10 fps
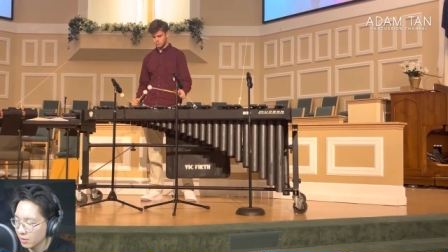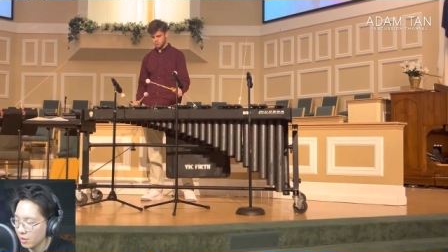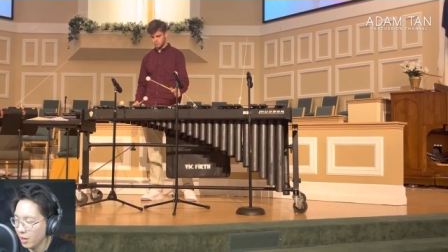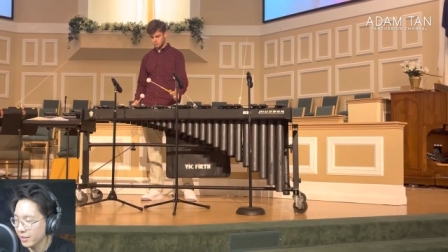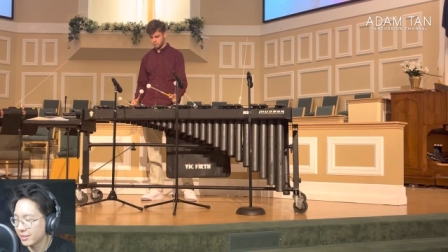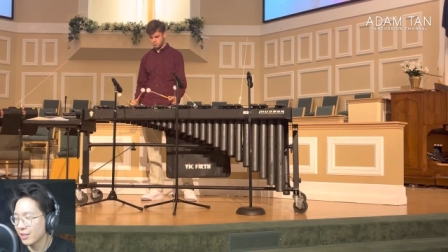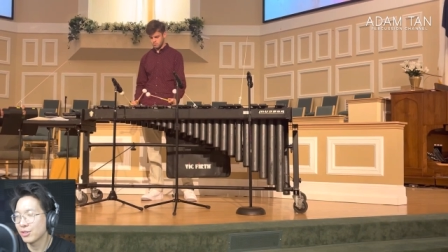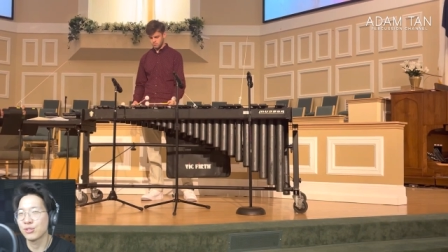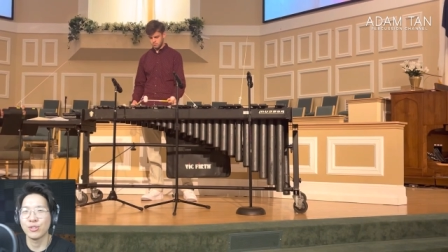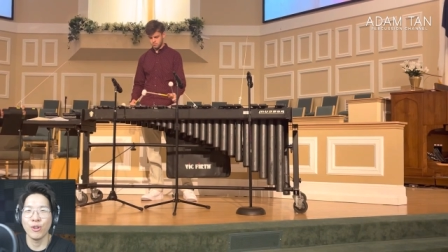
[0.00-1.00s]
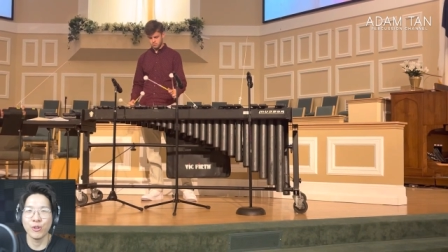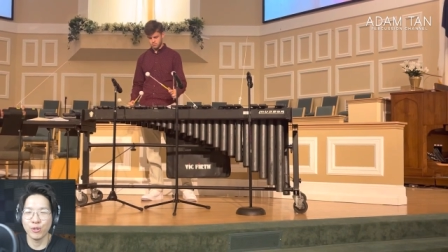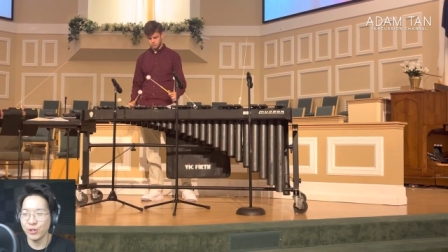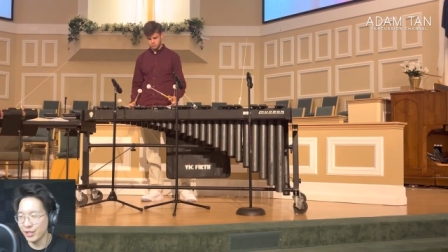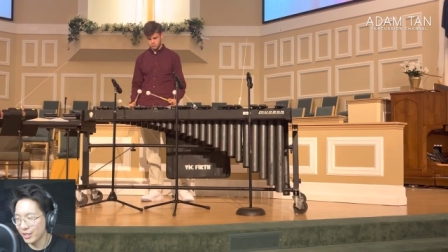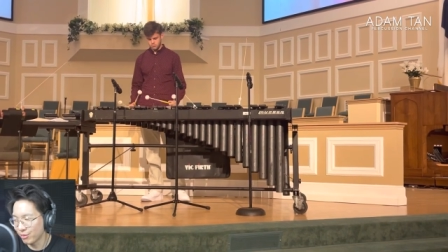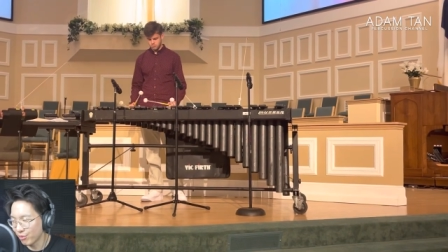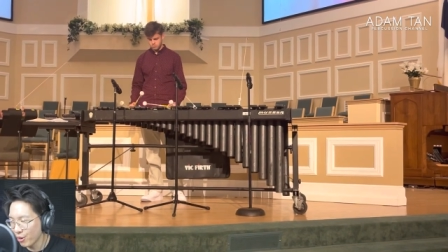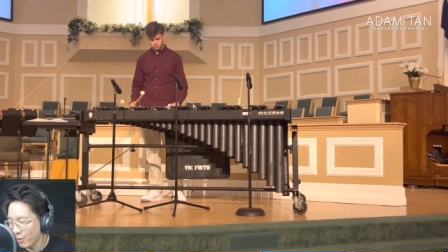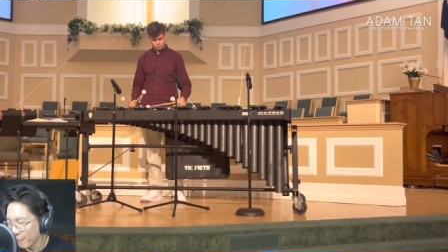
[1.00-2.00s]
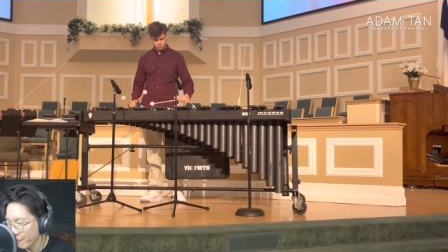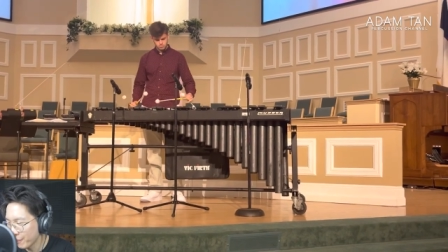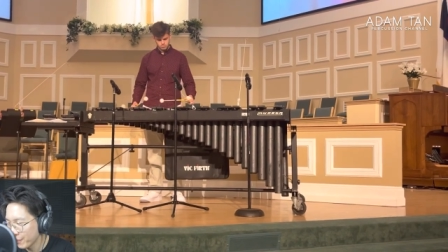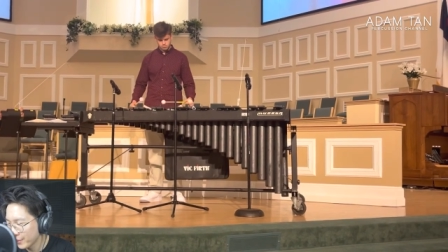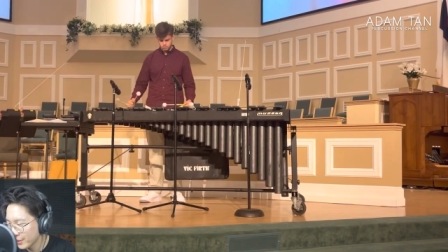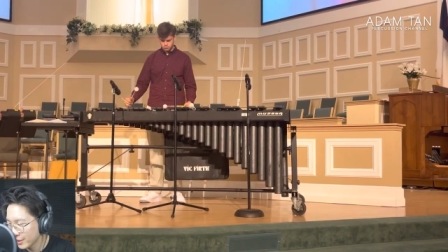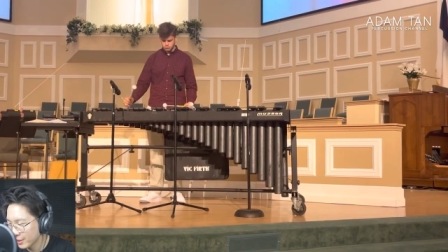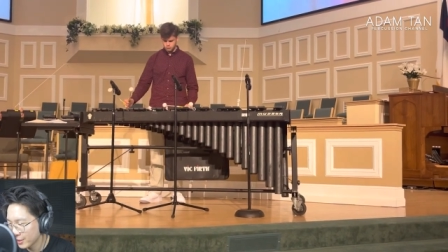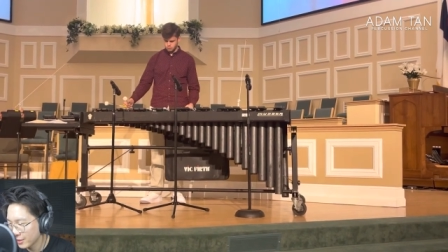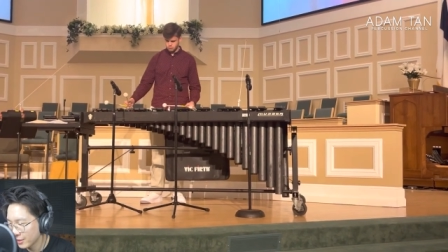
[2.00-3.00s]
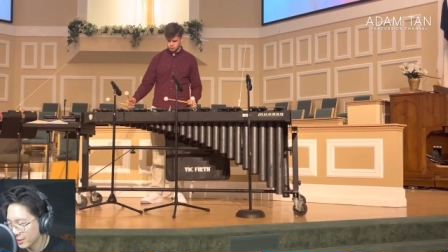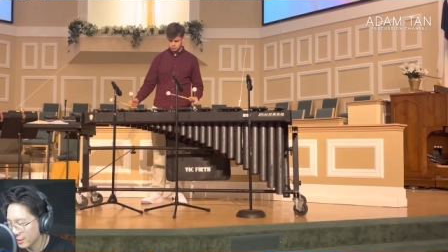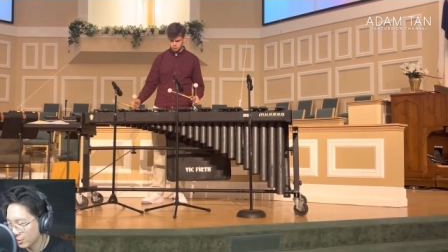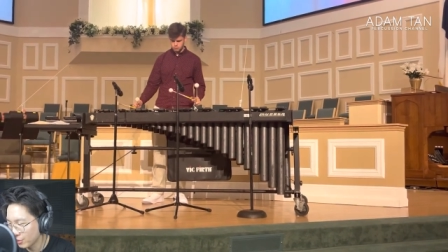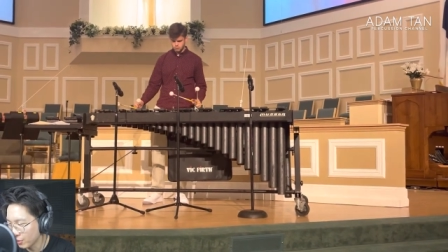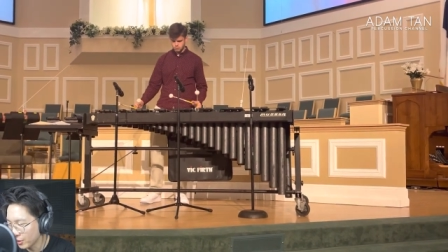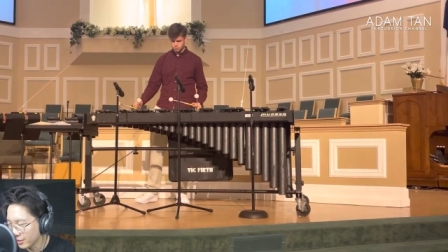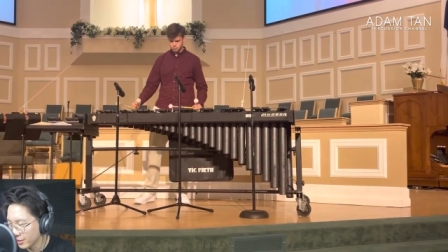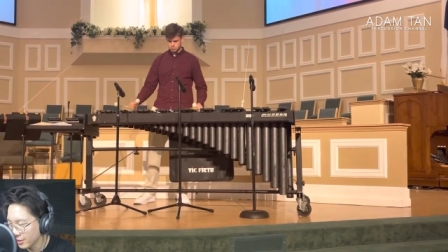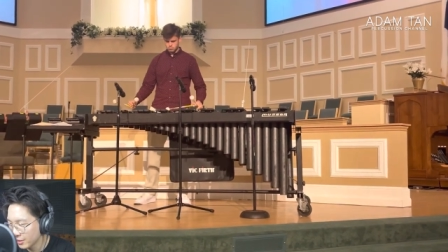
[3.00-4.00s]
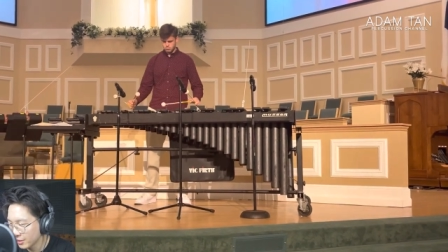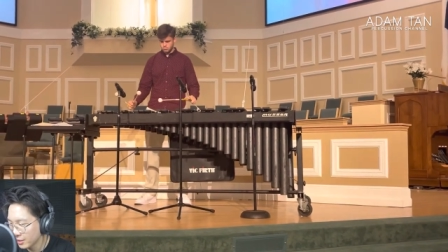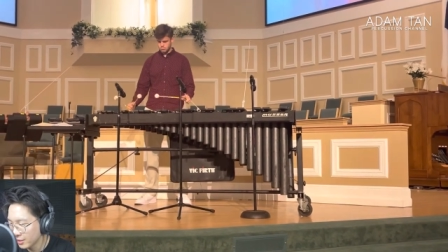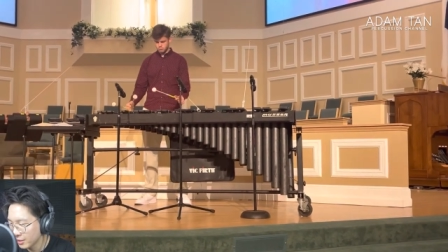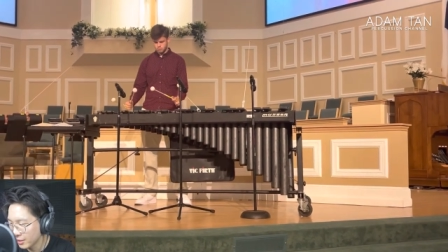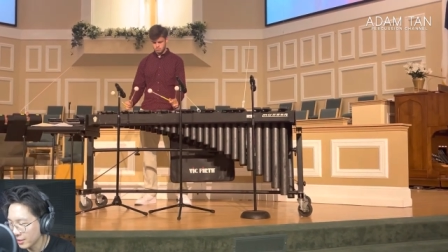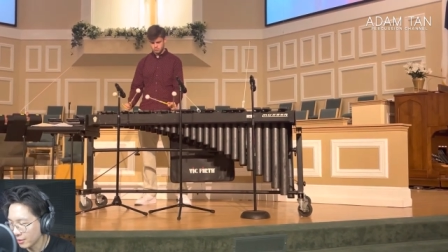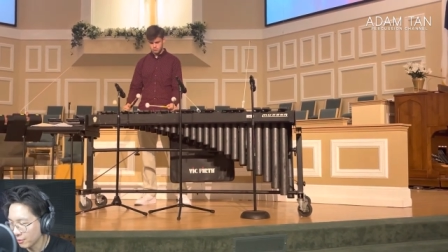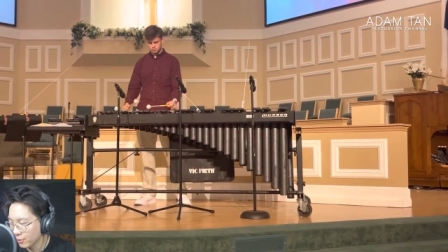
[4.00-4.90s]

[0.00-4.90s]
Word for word: Oh, it sounds so good in this room. It's good voicing. Nice and